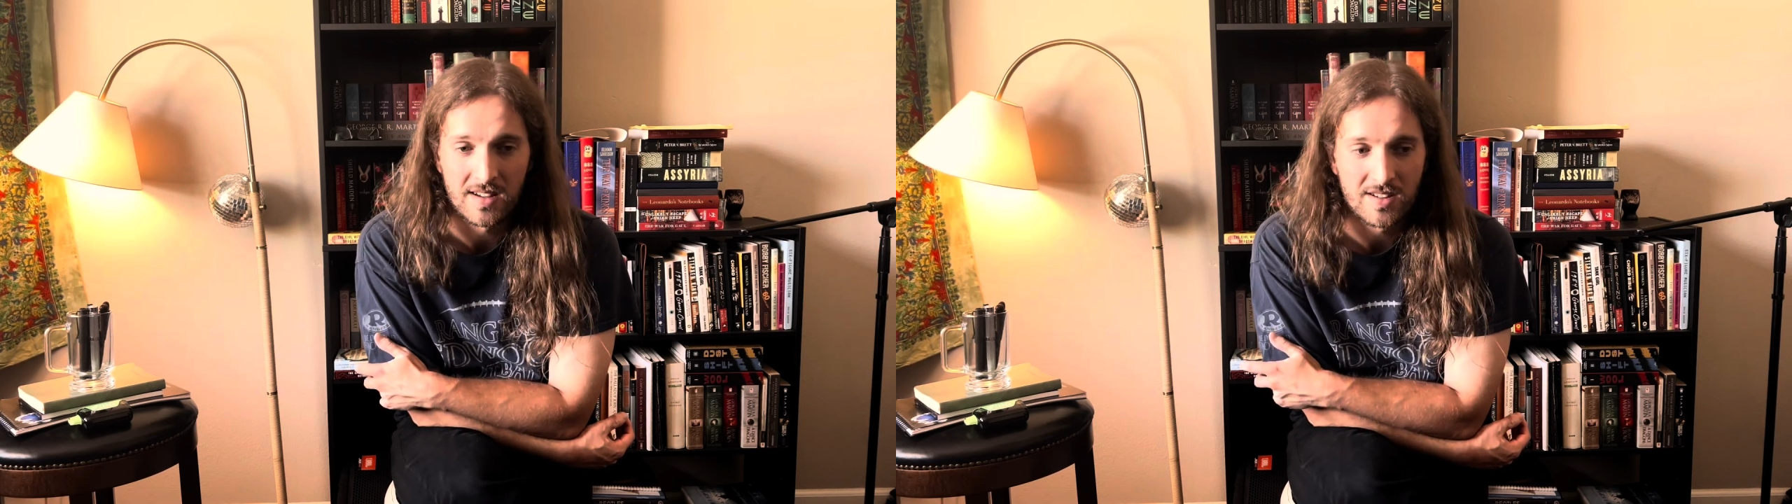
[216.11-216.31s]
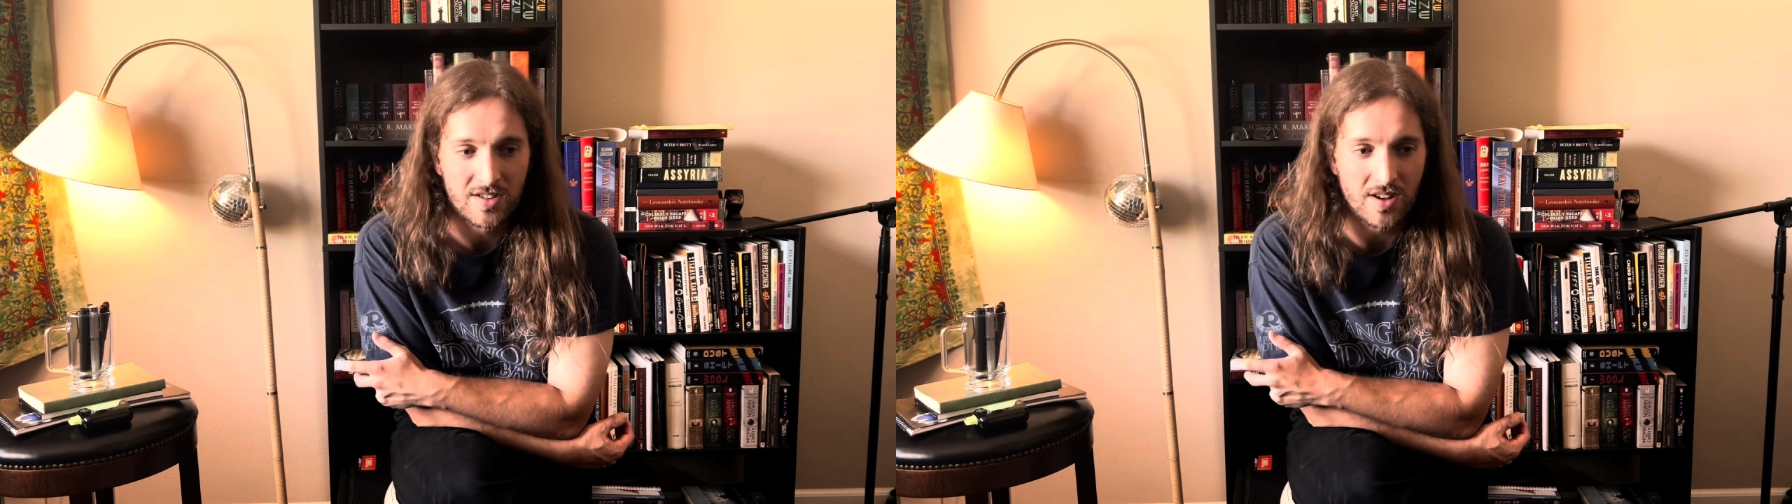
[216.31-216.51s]

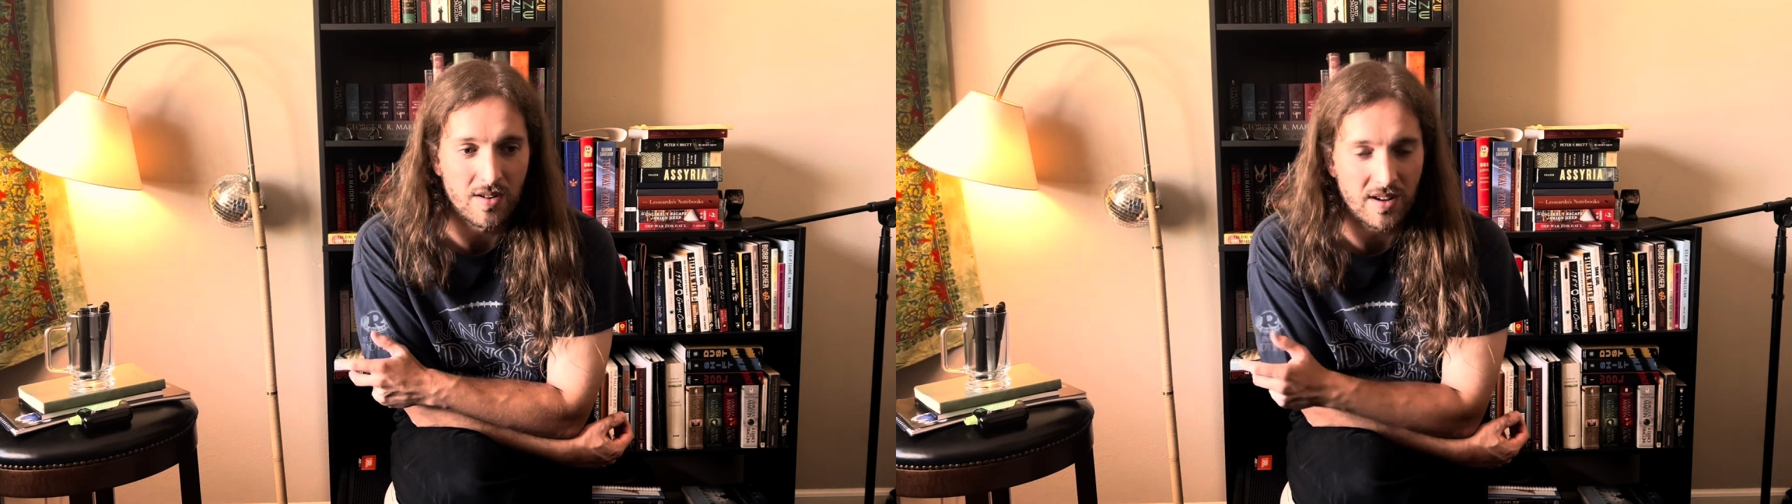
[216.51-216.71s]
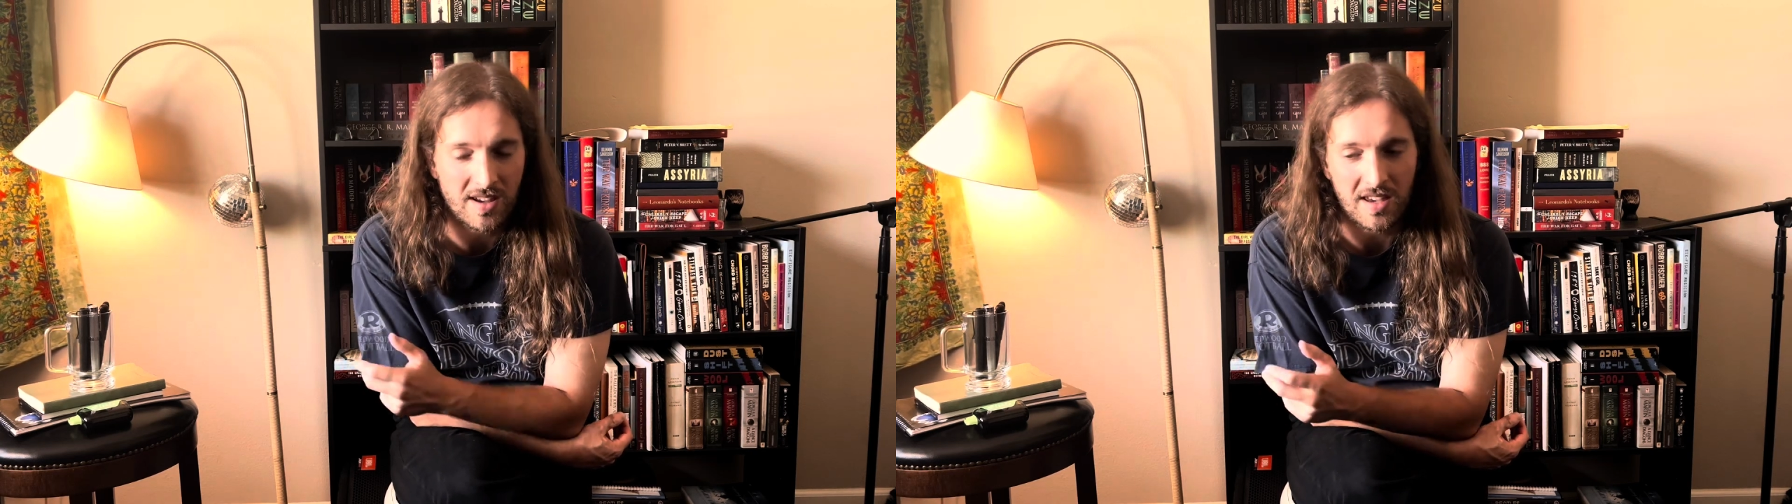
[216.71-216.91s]
so
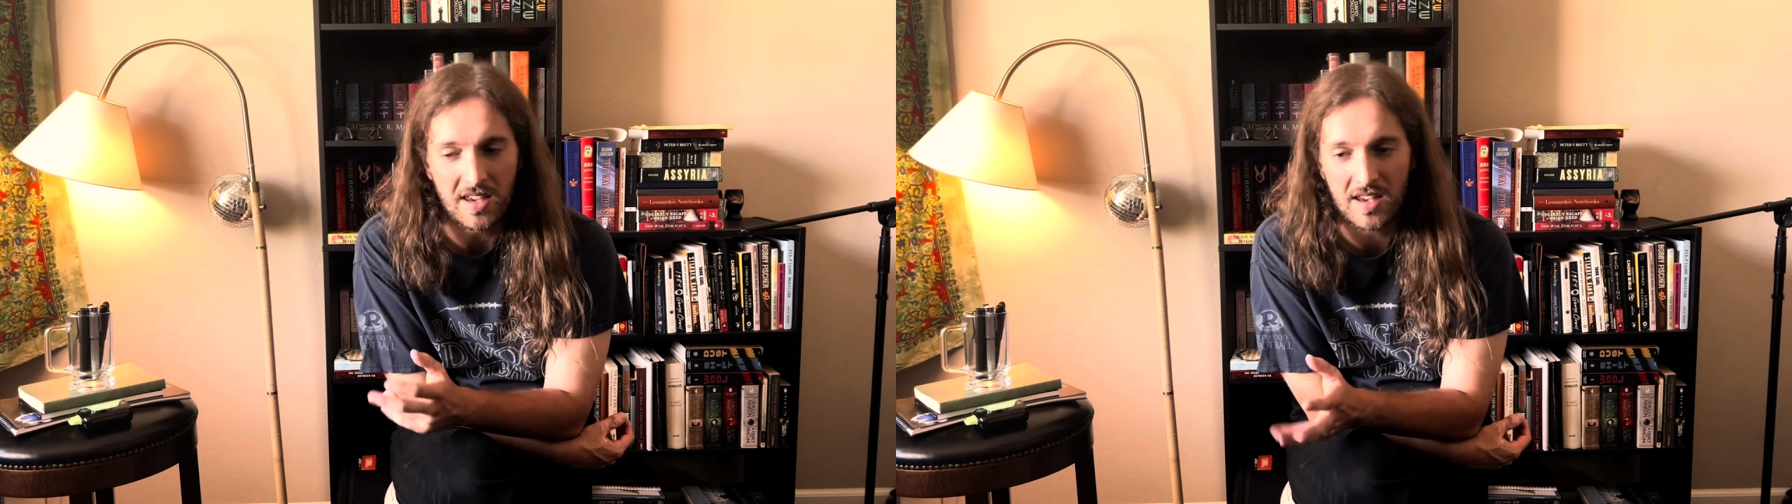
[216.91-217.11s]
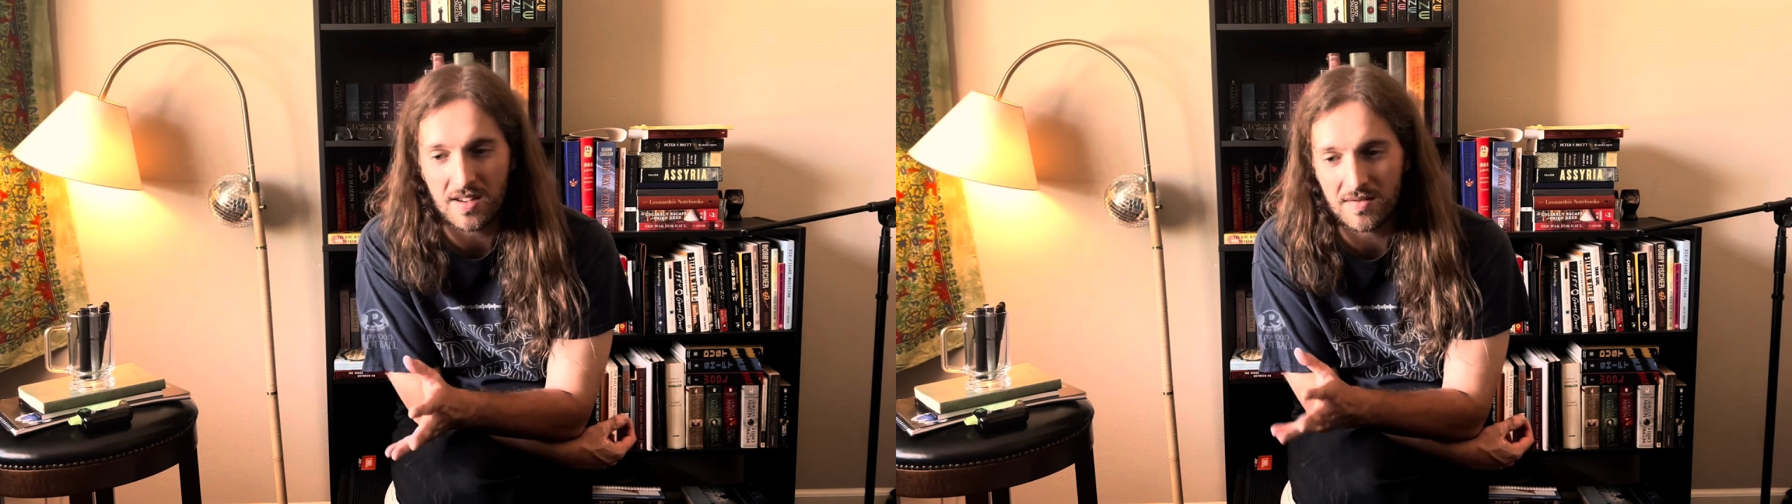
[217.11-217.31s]
it
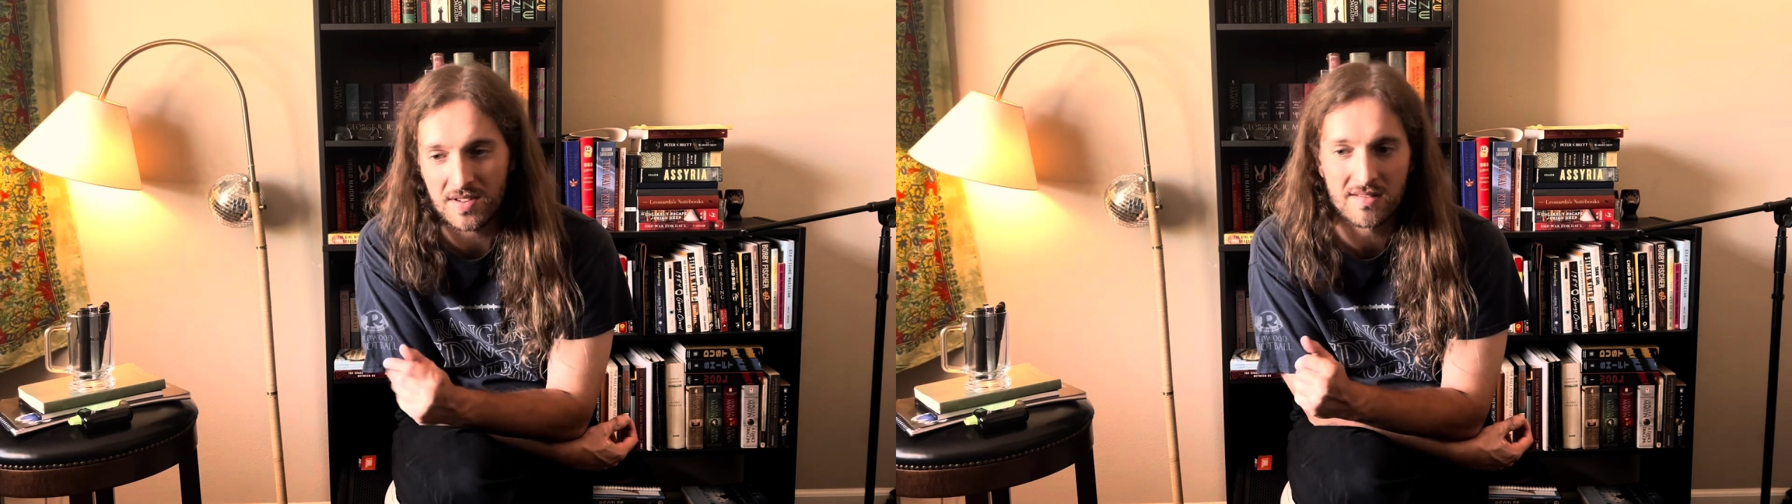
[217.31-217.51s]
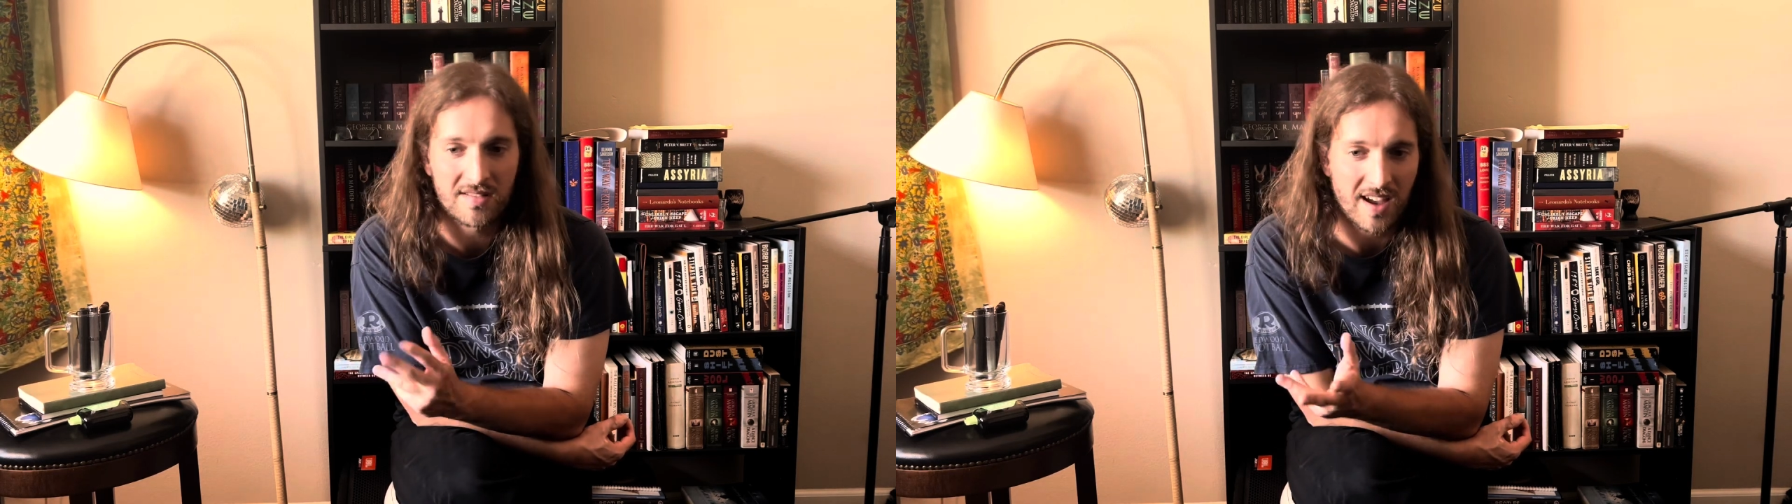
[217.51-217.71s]

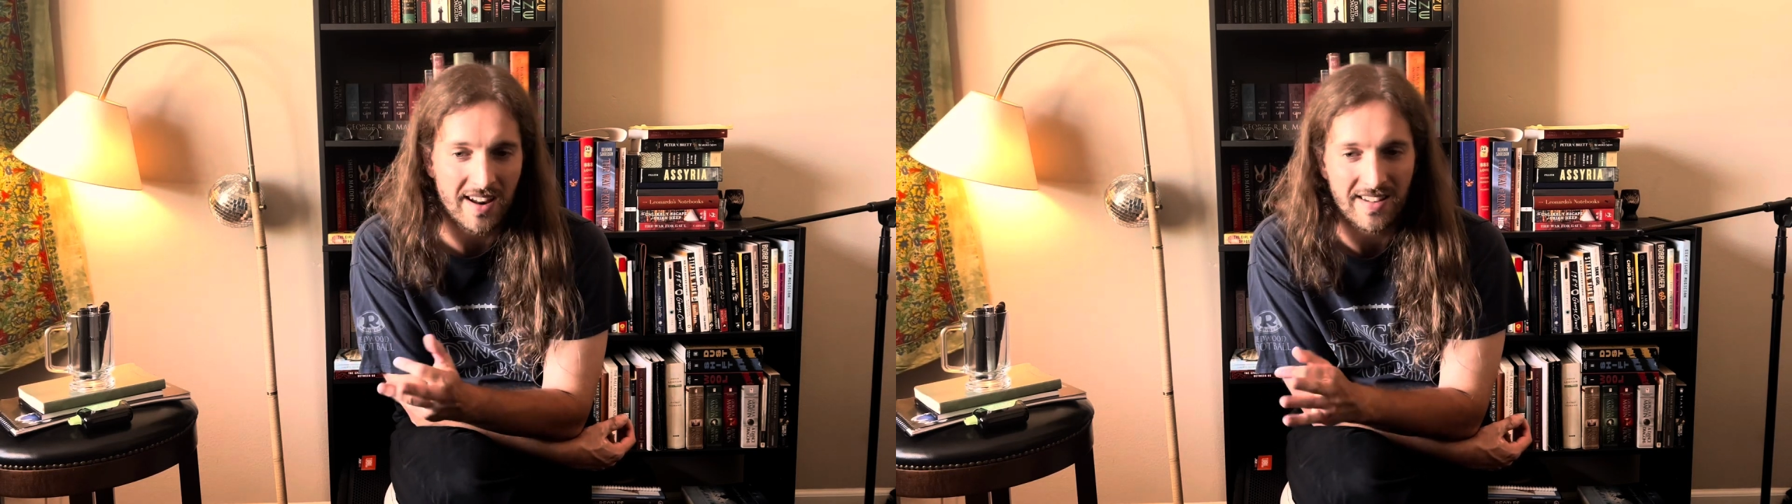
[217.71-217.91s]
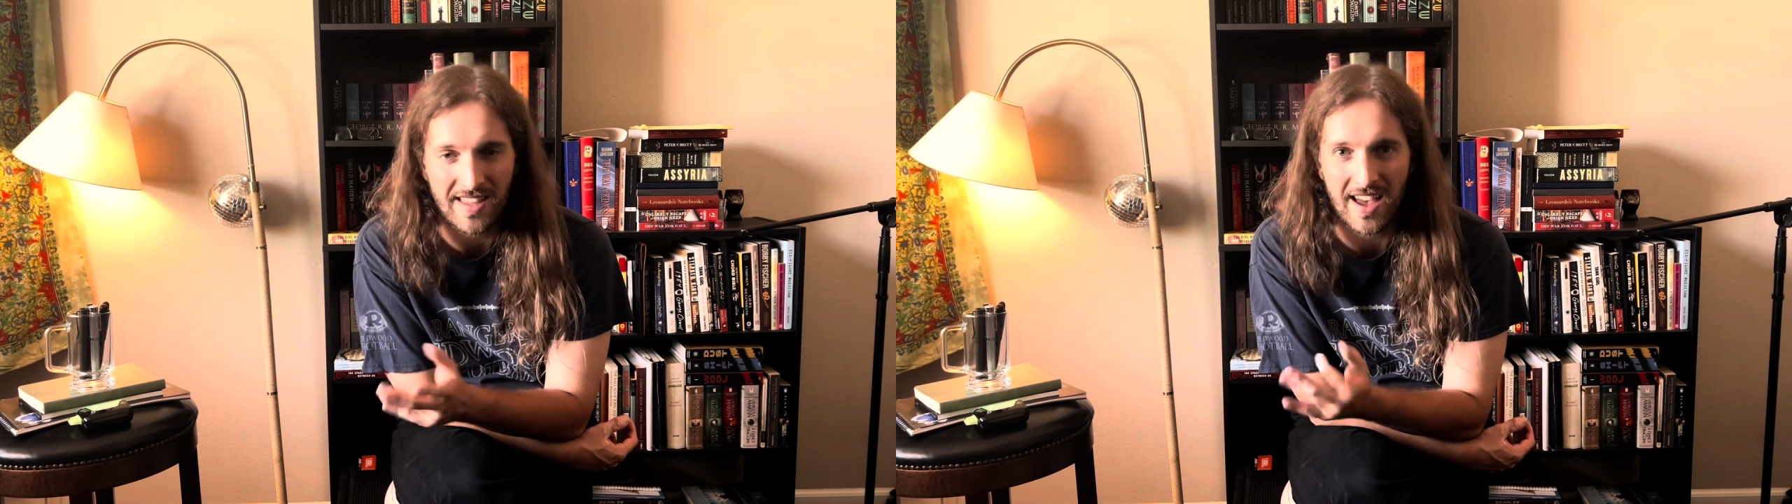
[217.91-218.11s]
gives
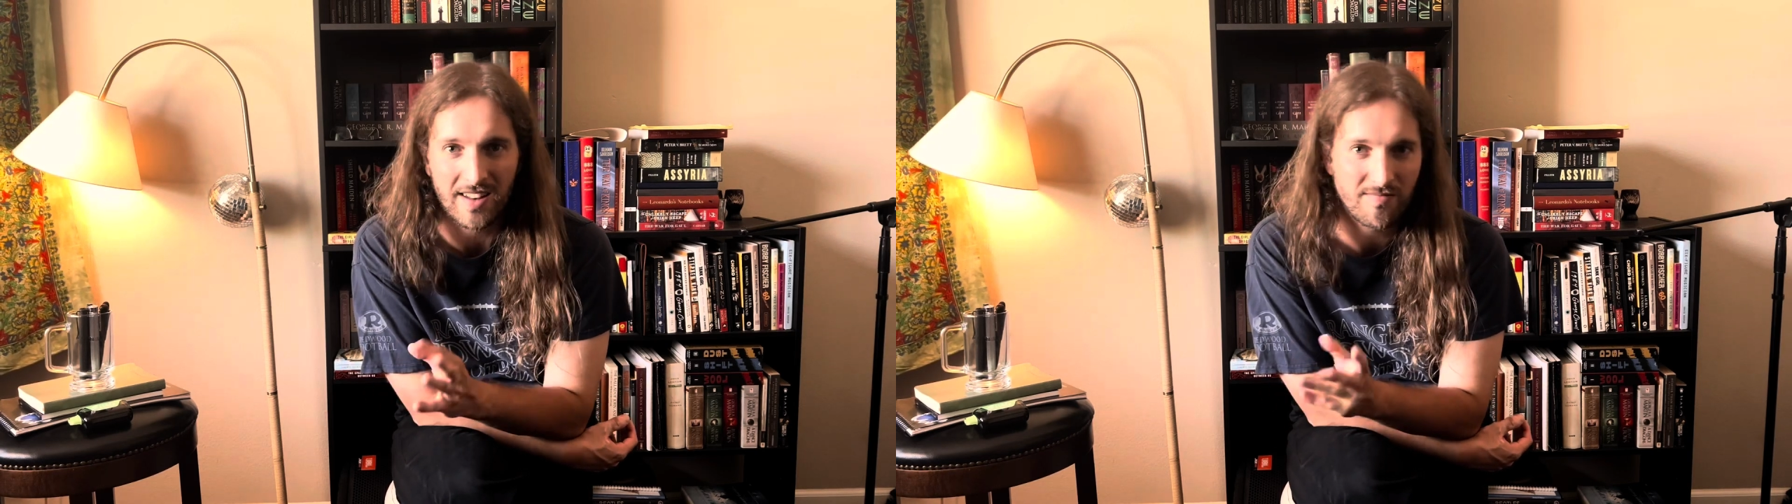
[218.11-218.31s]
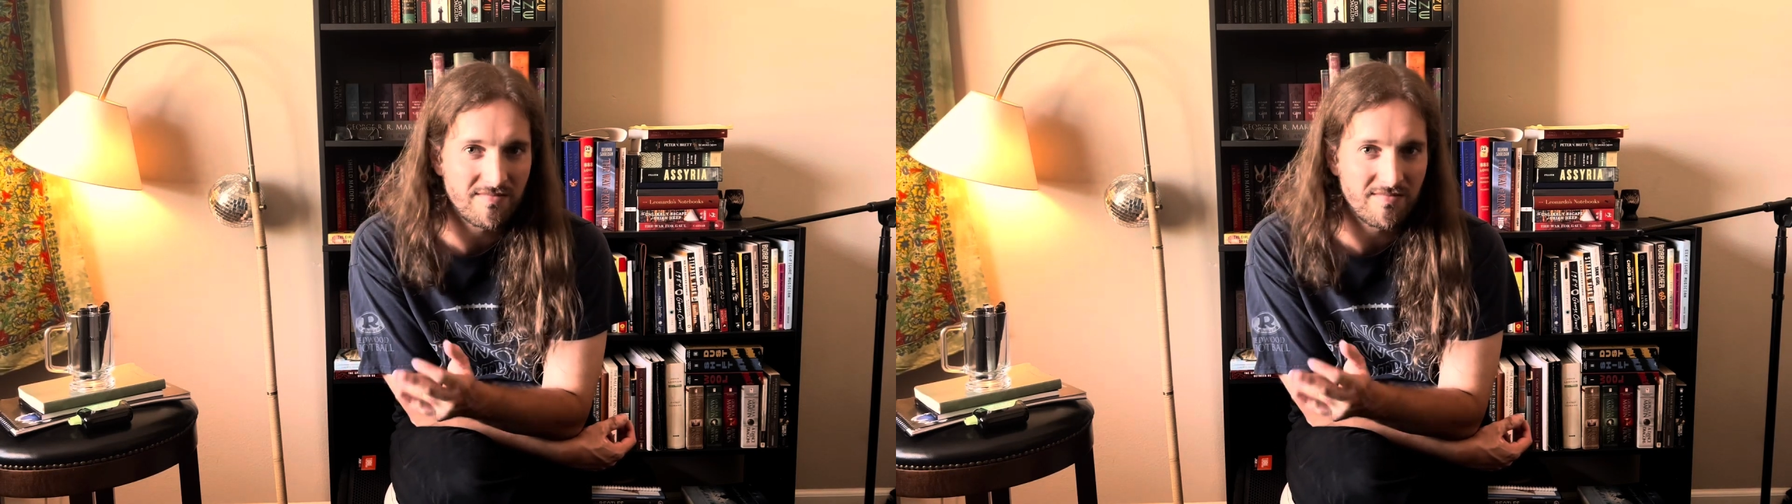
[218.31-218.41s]
kind of that